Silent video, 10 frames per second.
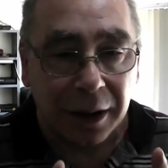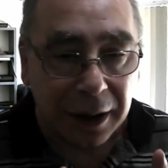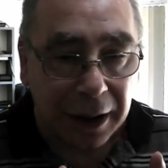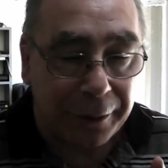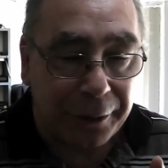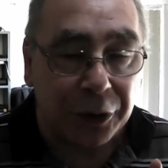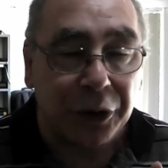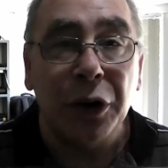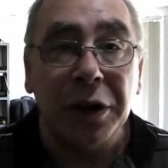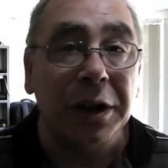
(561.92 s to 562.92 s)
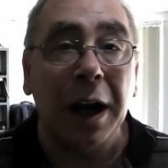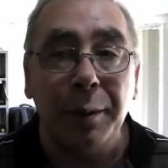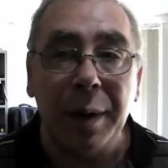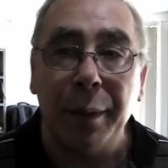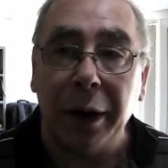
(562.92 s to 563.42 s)
if you're doing
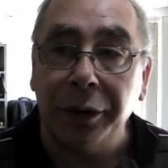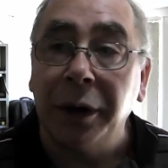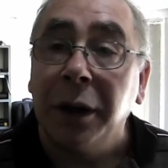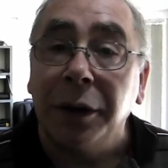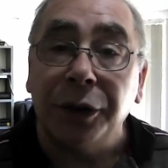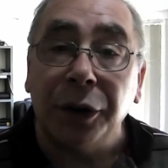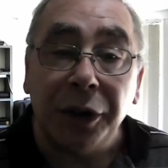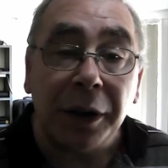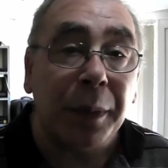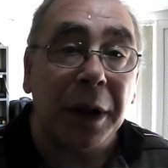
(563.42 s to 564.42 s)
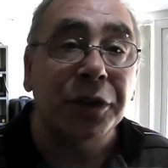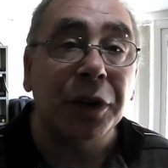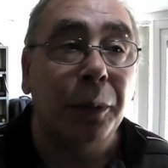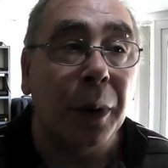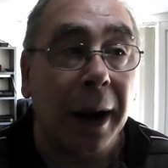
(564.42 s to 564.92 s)
gaming mode. So this bit of
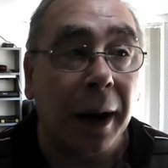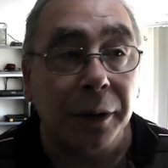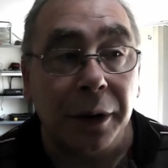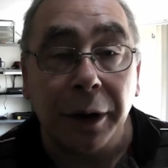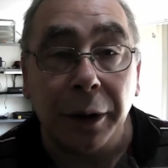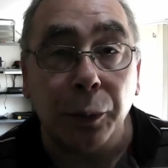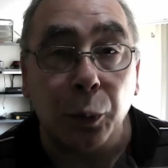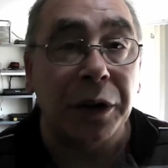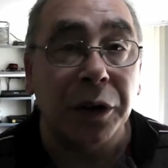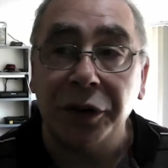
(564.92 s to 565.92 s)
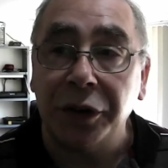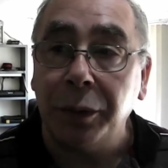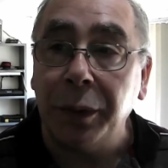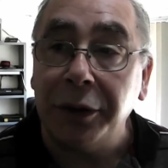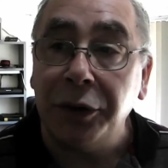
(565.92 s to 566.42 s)
software, Windows
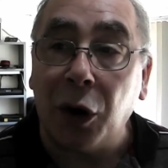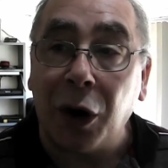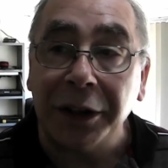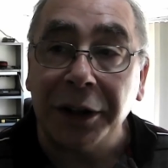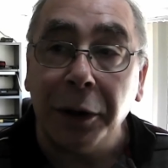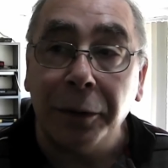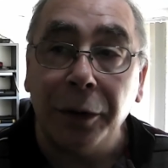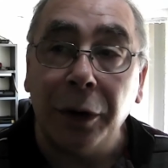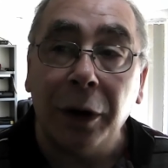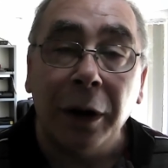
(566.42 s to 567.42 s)
software, is not ideal for